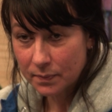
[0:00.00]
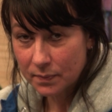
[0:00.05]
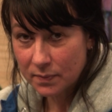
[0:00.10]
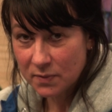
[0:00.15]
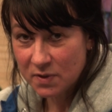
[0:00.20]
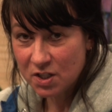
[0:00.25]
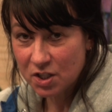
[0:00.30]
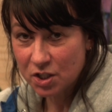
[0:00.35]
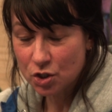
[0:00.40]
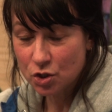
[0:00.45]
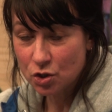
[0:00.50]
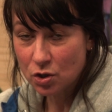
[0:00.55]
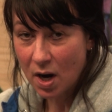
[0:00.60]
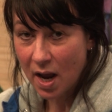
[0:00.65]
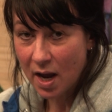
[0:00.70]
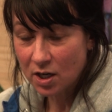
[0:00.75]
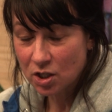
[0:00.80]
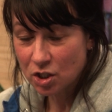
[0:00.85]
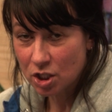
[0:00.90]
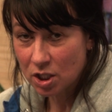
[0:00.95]

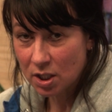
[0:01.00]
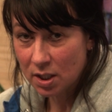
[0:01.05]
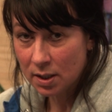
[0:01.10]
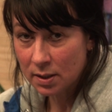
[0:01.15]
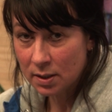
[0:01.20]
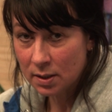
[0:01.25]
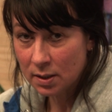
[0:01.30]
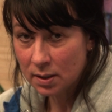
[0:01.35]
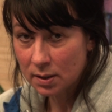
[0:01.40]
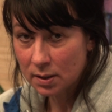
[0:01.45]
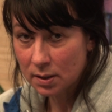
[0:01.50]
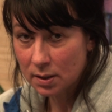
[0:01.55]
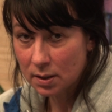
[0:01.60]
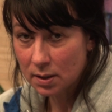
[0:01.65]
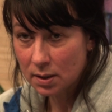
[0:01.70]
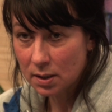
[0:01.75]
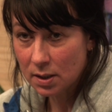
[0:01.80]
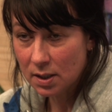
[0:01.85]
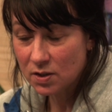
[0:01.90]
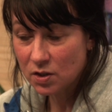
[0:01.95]
distraction
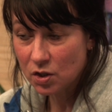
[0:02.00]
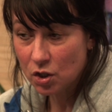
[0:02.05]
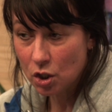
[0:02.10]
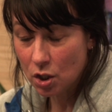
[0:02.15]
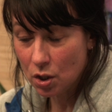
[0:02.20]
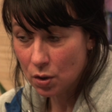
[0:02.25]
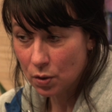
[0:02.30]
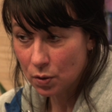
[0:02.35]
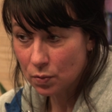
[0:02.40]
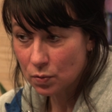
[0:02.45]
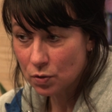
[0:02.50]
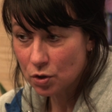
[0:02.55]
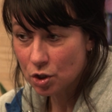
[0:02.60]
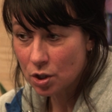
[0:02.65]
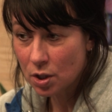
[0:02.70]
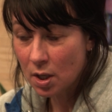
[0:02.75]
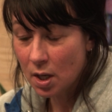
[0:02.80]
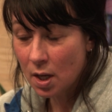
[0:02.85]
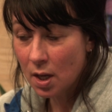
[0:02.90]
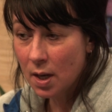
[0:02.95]
is
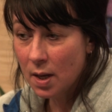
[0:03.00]
huge